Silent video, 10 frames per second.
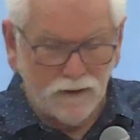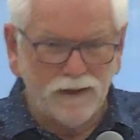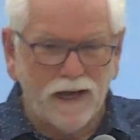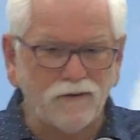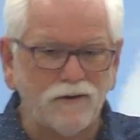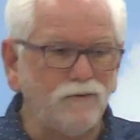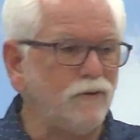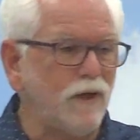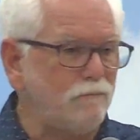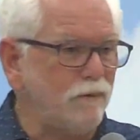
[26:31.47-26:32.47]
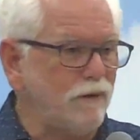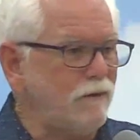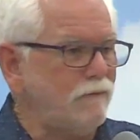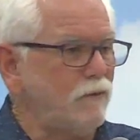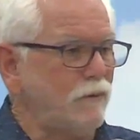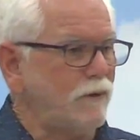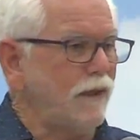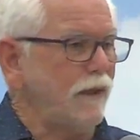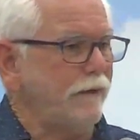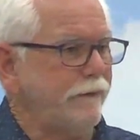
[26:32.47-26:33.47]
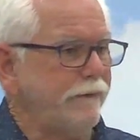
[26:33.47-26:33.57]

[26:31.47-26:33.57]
How can you not believe, you would think?